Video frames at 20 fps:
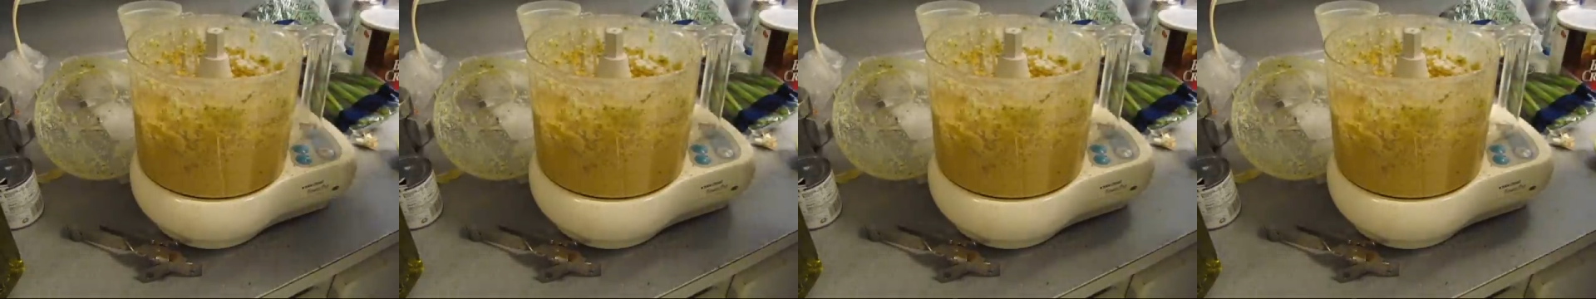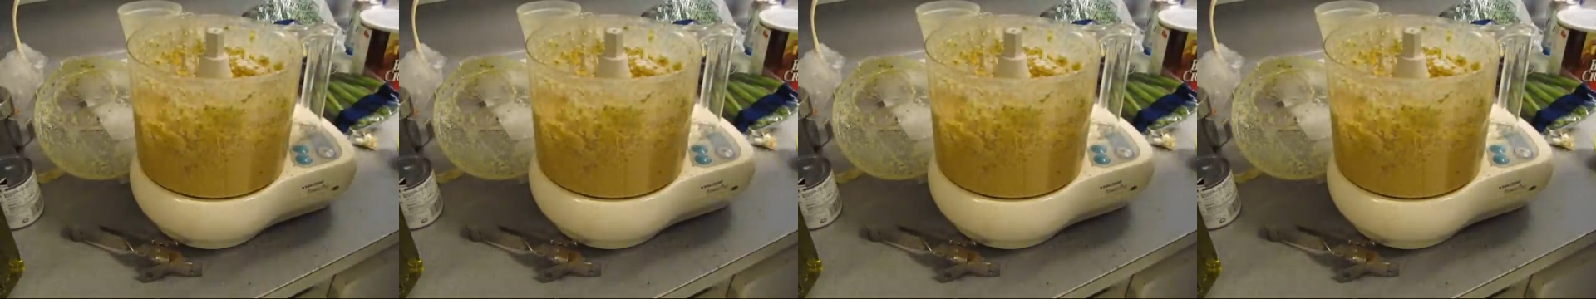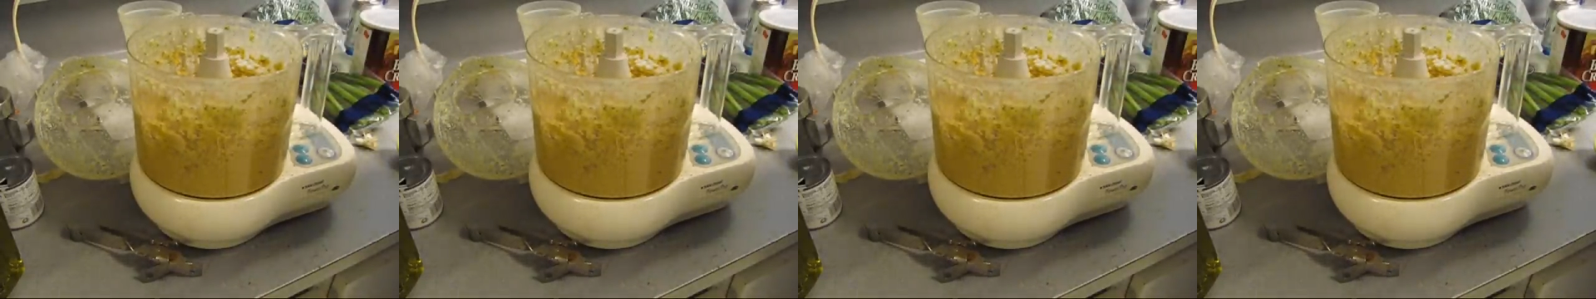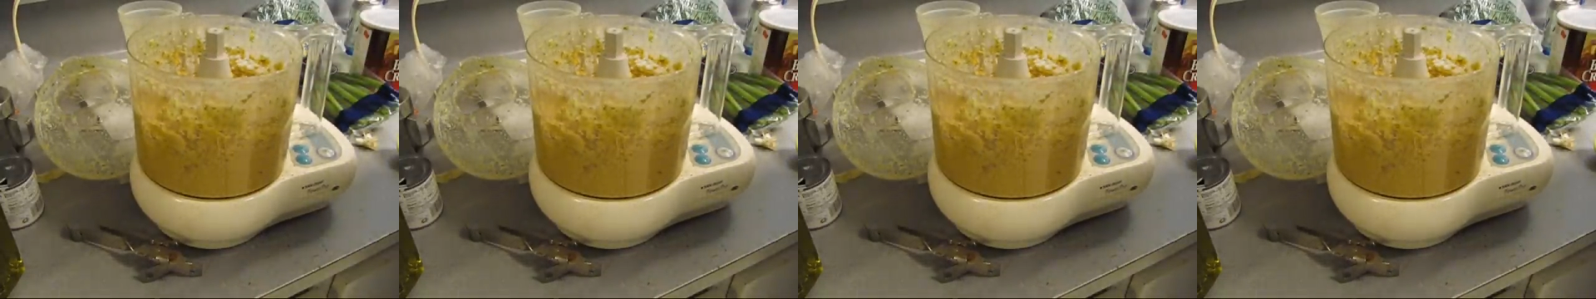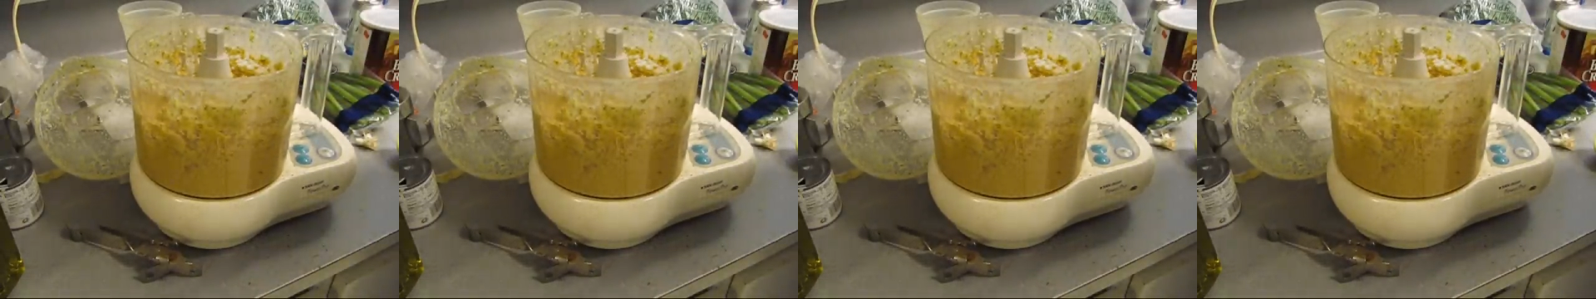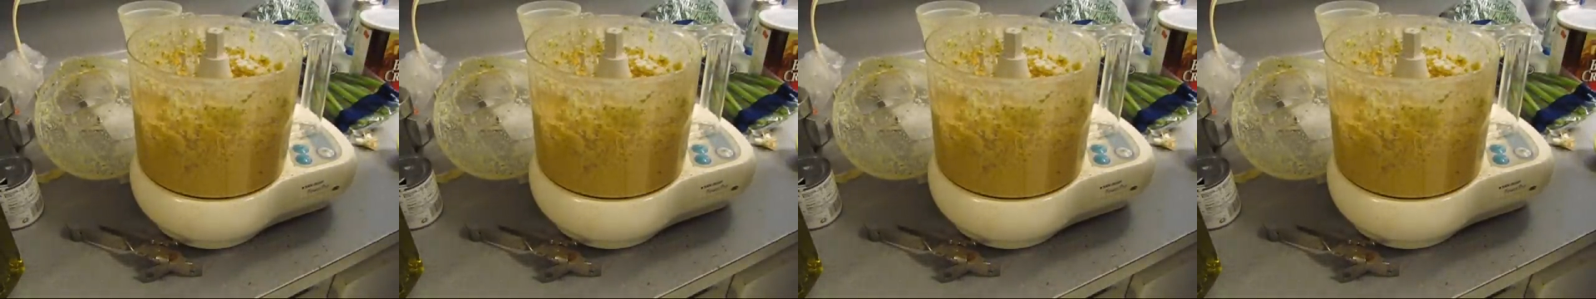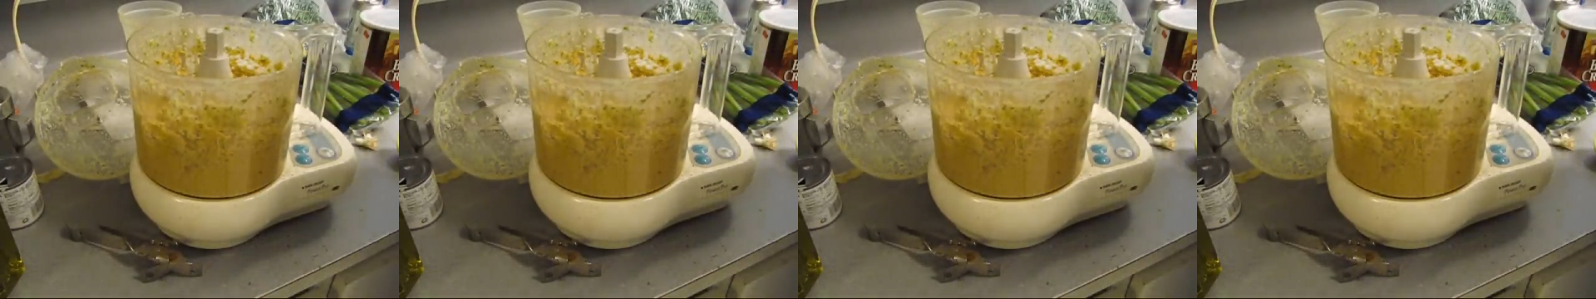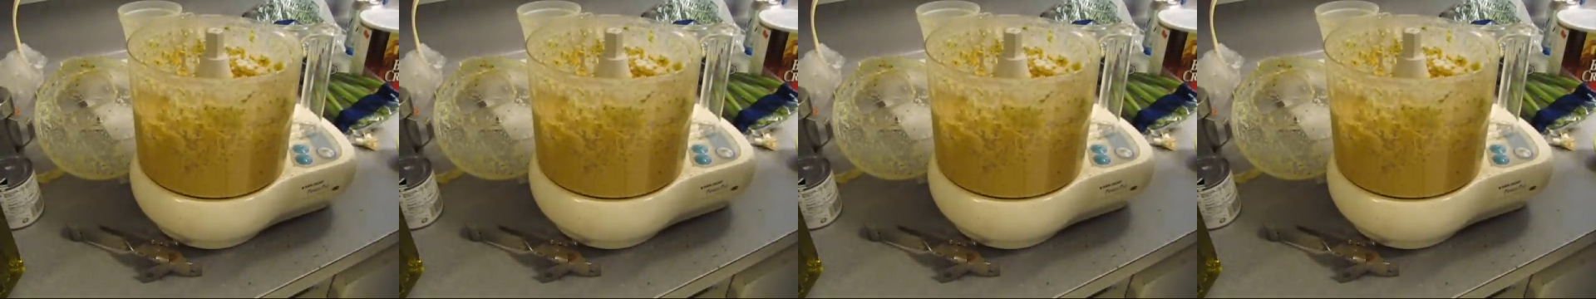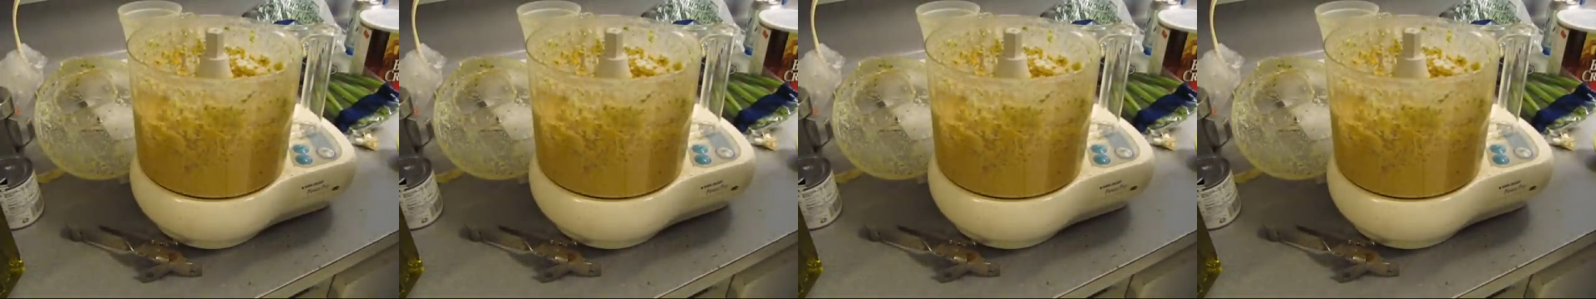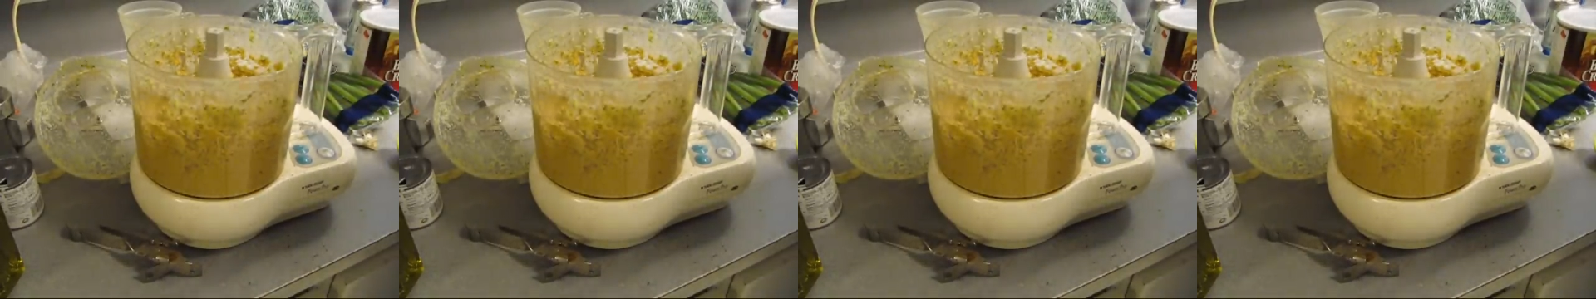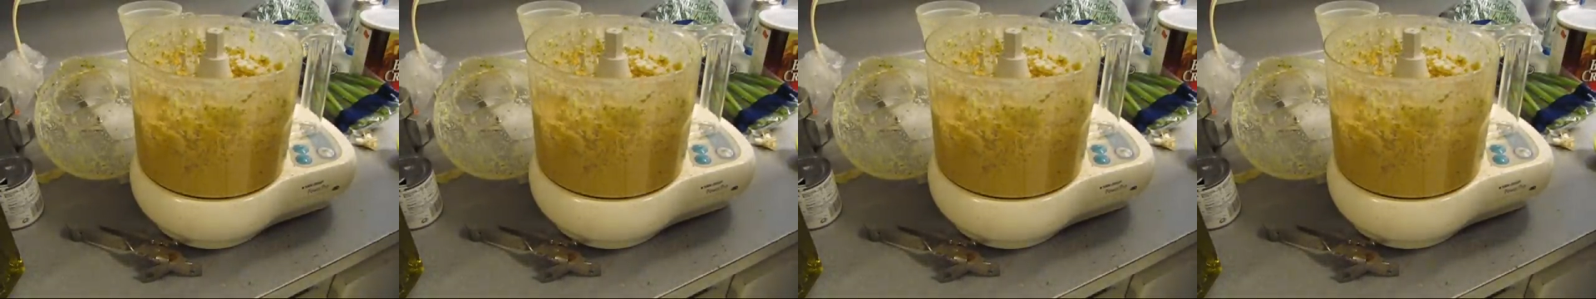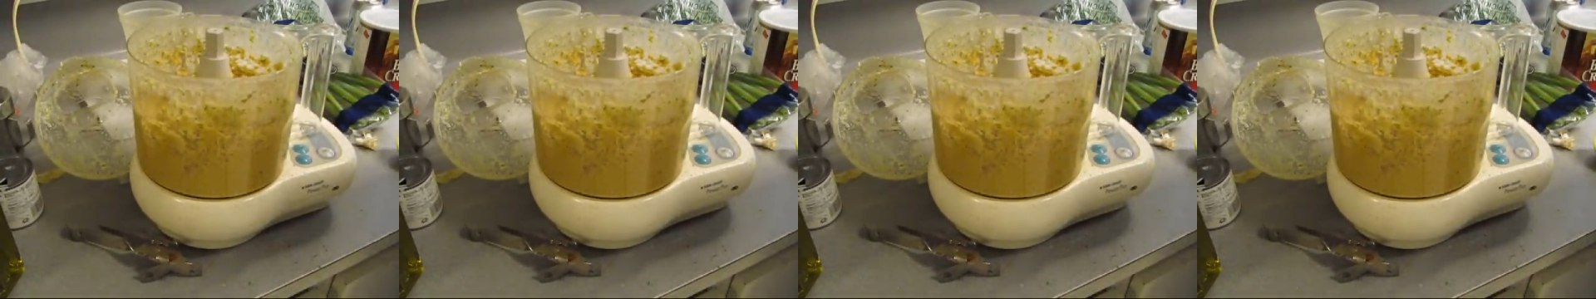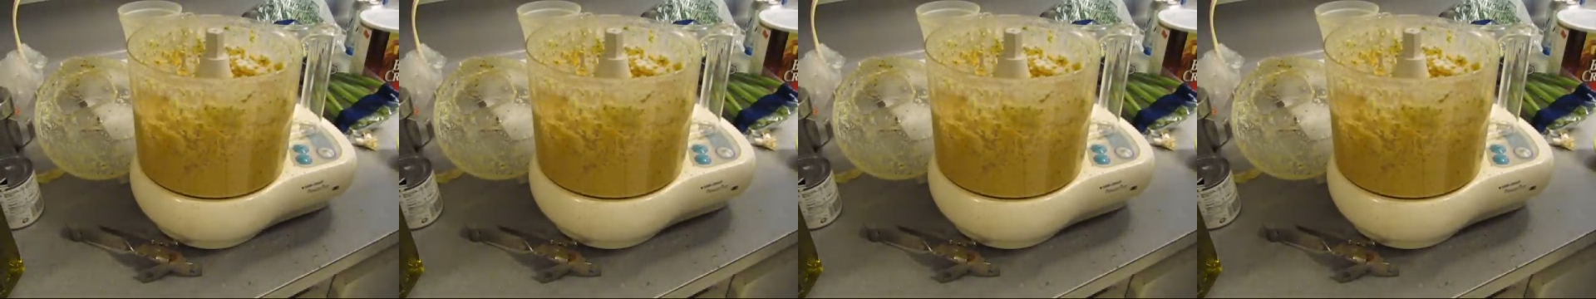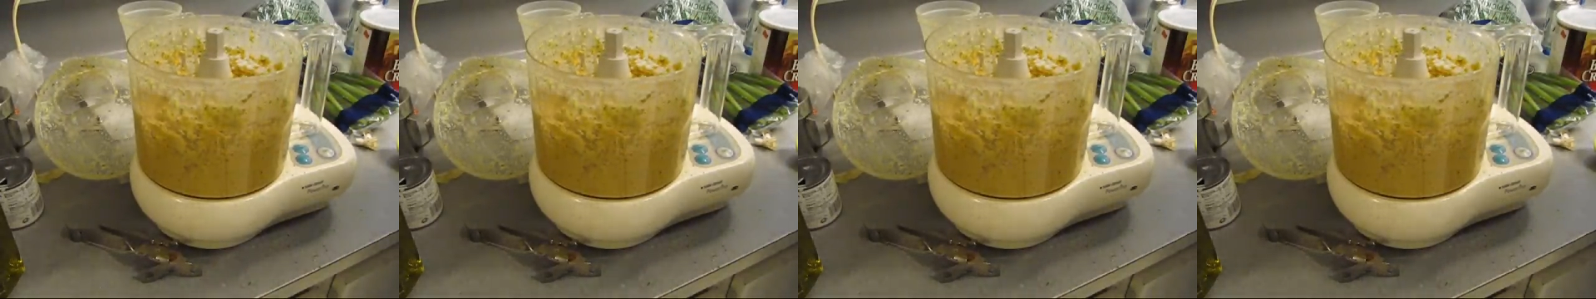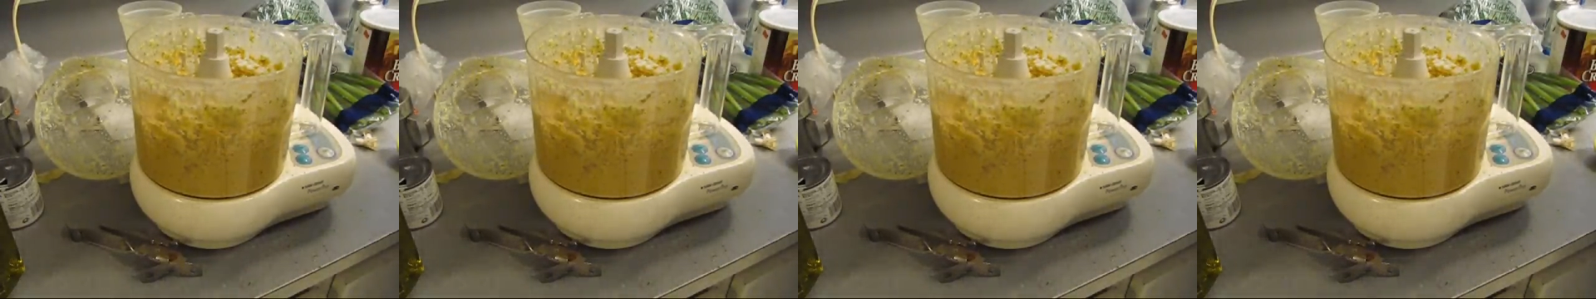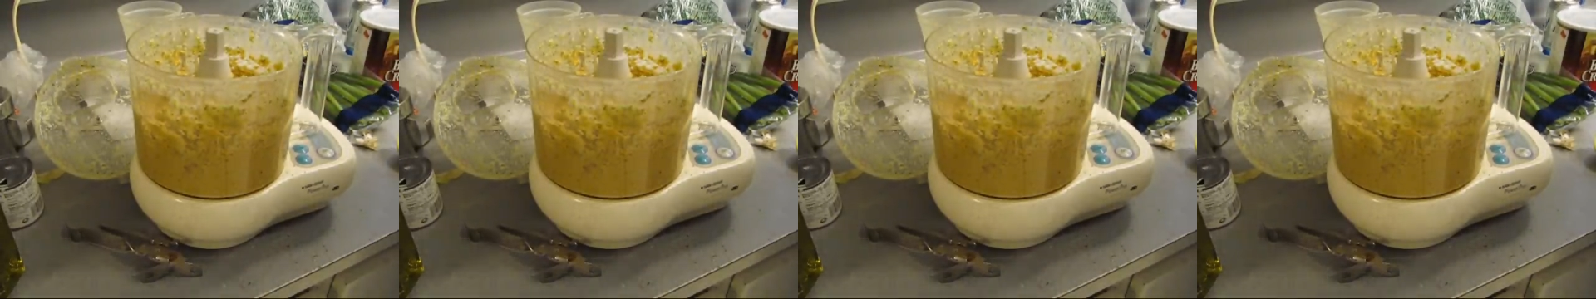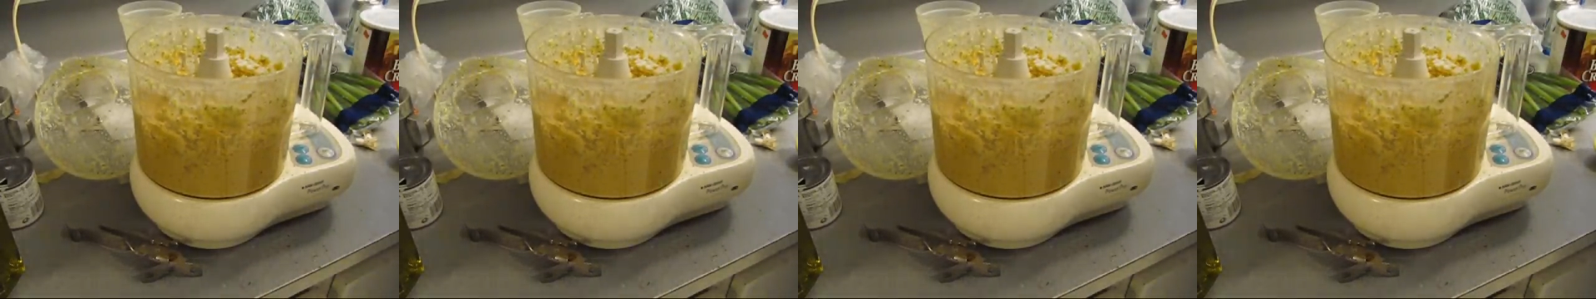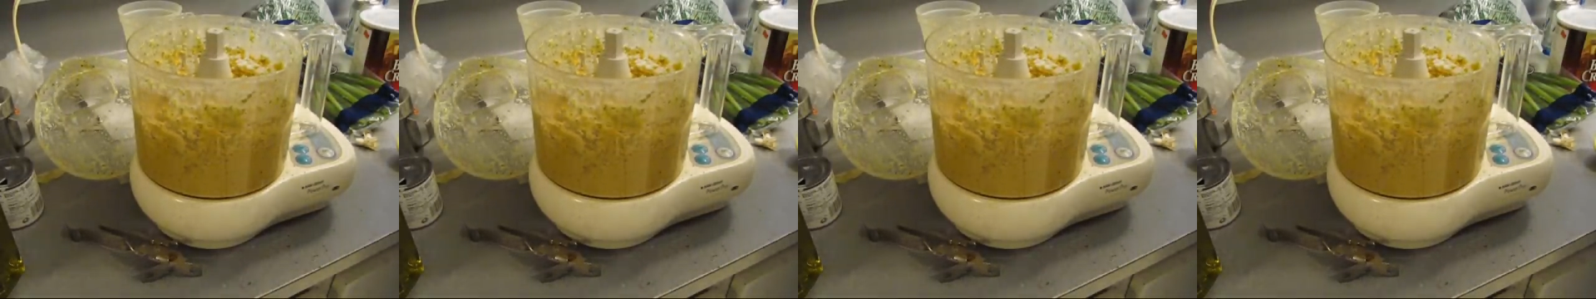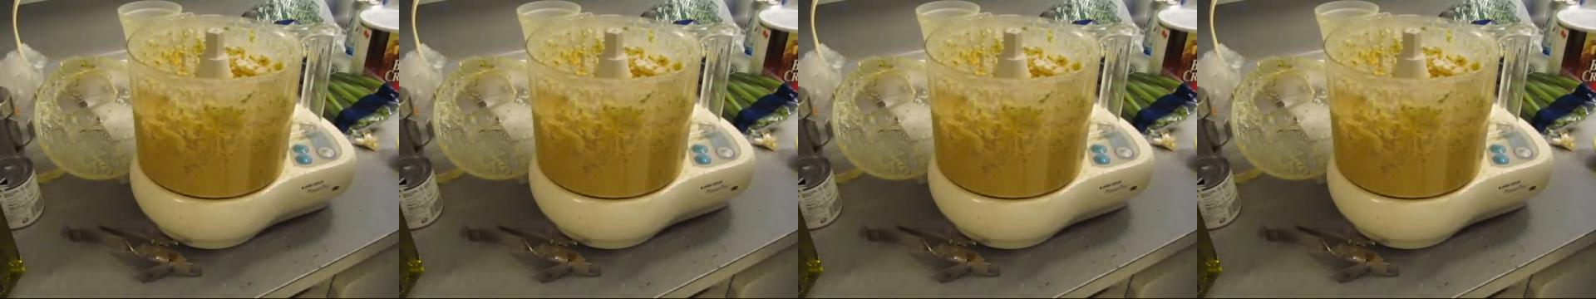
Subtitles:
No face is visible, so there are no lips to read.